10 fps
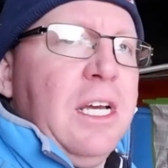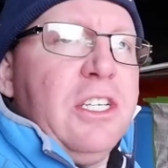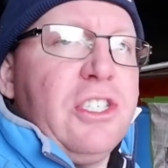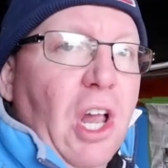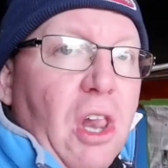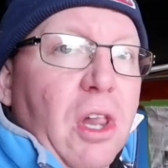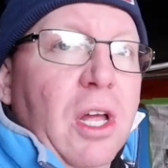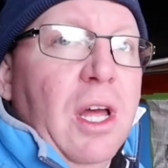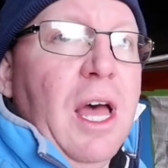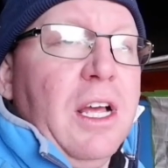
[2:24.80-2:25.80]

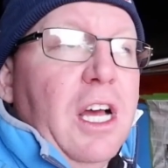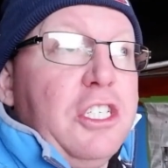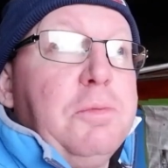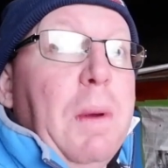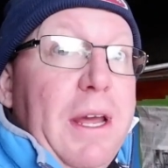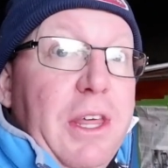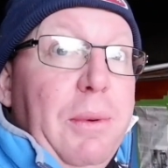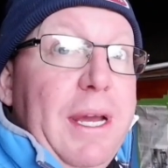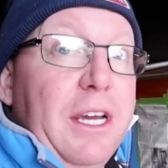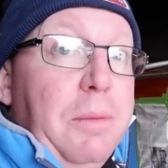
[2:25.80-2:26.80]
still a spit of the
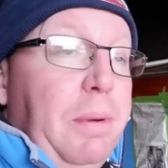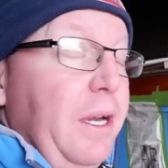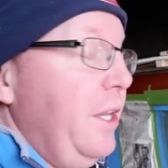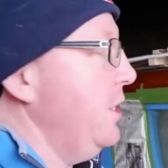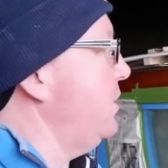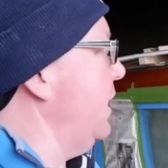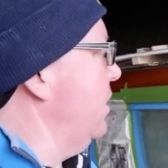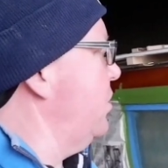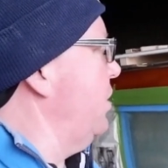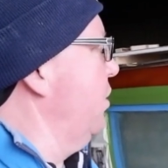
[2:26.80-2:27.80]
weight compared to the
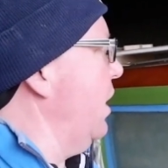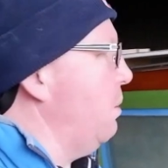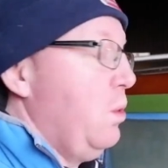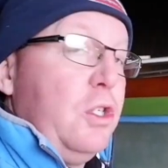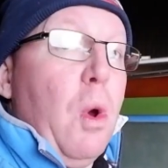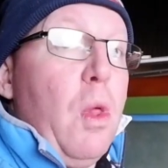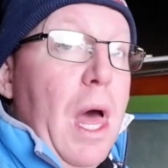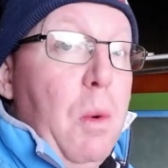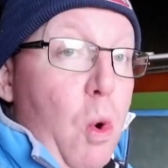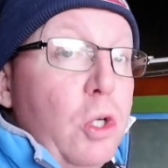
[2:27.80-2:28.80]
stainless steel that
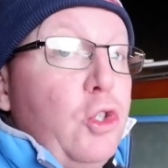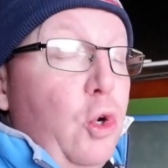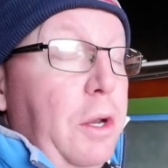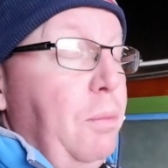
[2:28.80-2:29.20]
I was going to